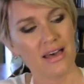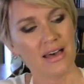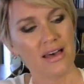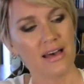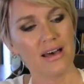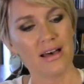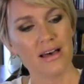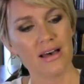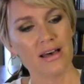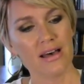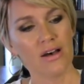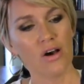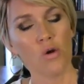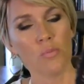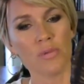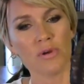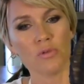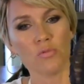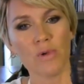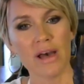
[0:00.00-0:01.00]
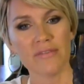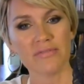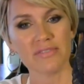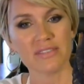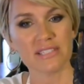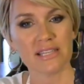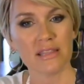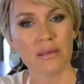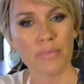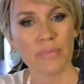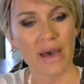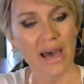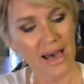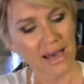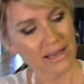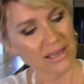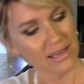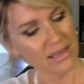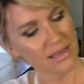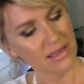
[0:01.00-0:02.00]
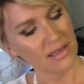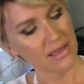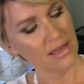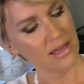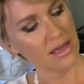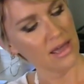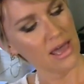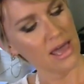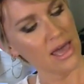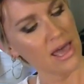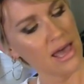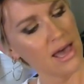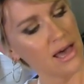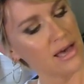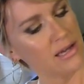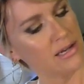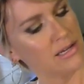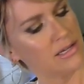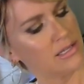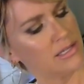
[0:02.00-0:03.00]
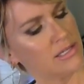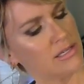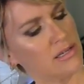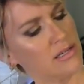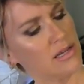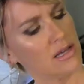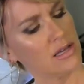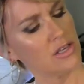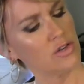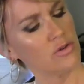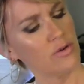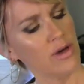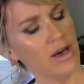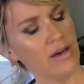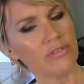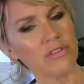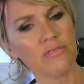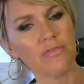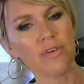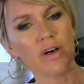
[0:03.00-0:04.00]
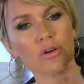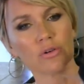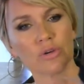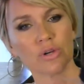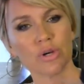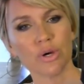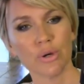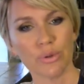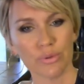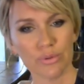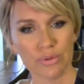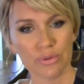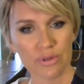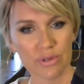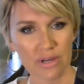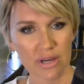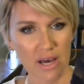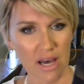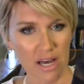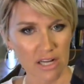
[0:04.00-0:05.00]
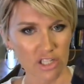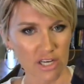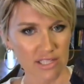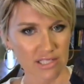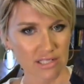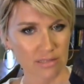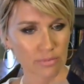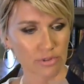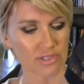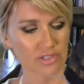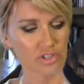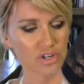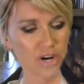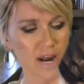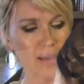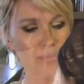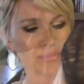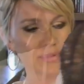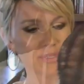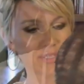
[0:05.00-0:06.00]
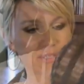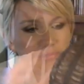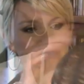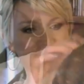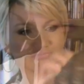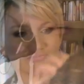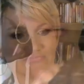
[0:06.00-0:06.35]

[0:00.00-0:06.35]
Uh, open wefts in the back and you have the Velcro adjustable straps.